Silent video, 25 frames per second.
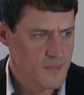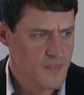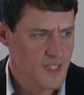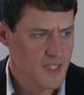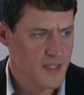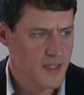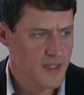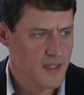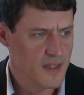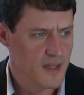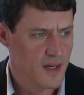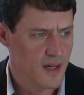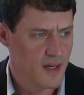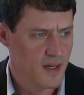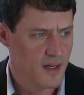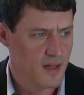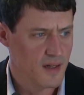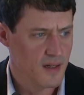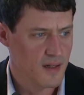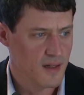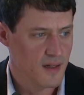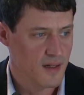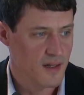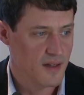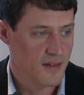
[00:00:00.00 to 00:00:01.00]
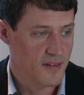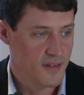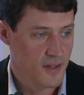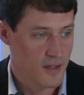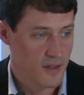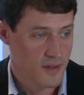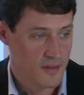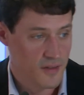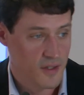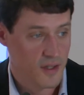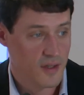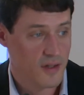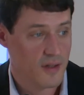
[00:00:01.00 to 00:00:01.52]

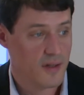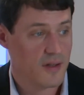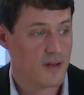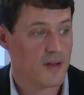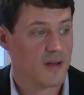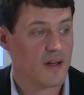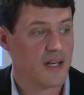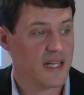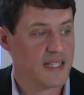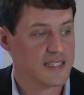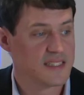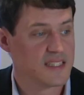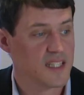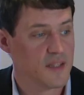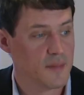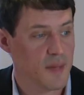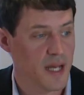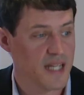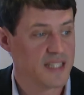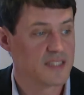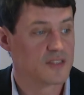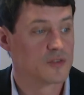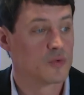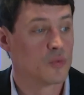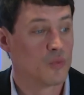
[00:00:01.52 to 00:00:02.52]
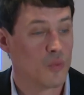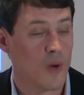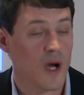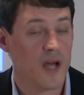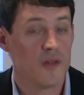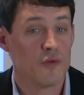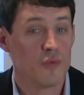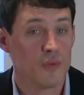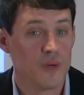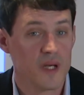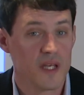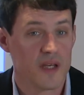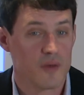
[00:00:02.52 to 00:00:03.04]
the estimates
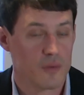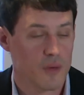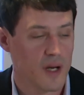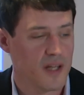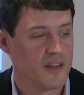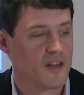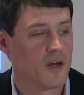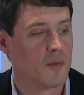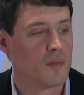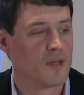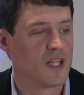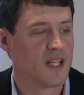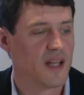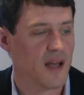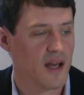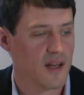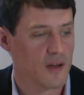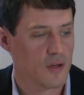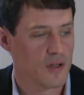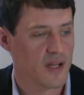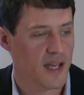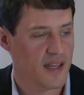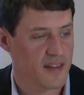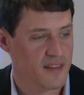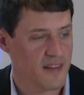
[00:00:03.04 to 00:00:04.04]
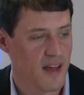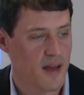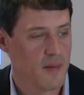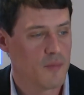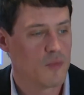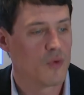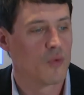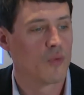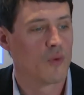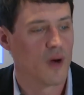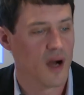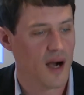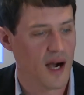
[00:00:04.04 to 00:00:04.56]
when we randomly allocate them,
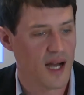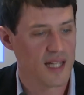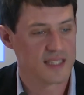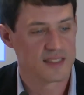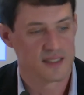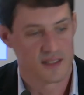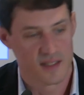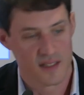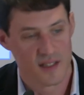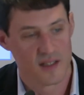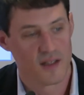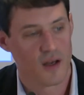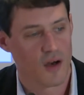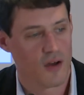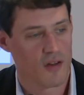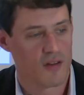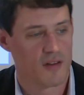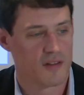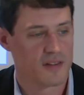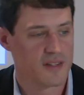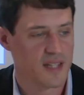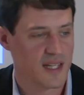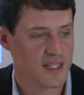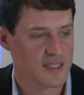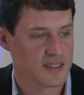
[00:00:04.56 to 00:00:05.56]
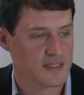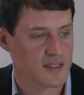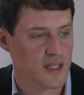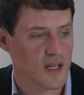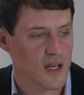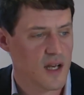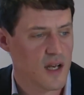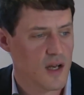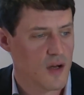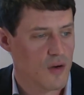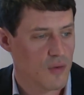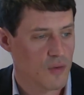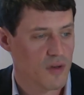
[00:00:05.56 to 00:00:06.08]
whereas in other tests,
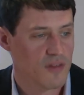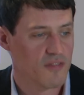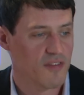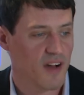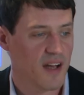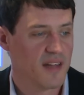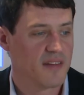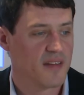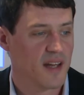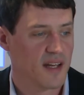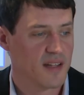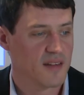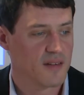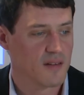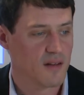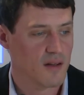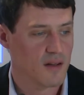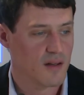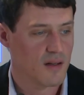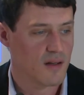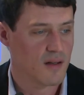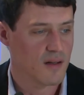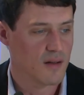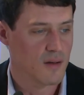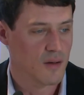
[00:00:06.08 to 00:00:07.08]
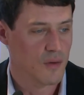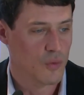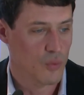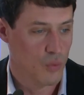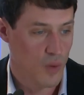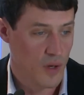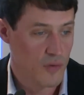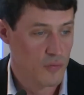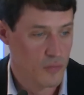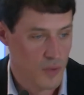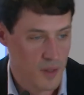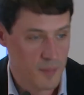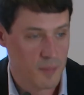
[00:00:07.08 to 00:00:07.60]
we find that
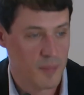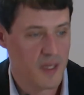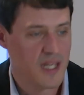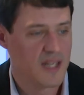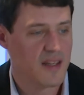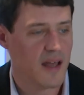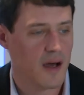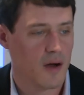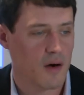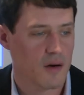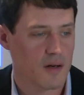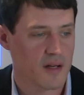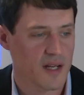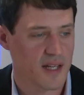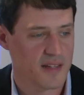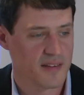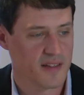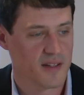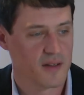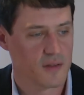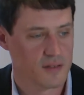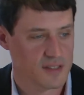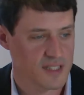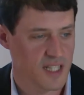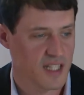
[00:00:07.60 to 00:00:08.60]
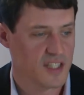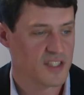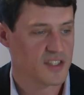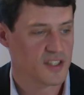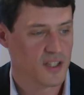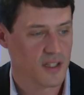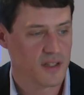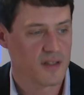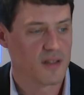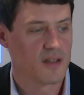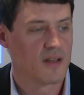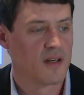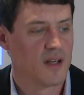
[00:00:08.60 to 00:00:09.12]
when we build our
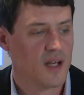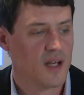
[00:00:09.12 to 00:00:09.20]
categorization,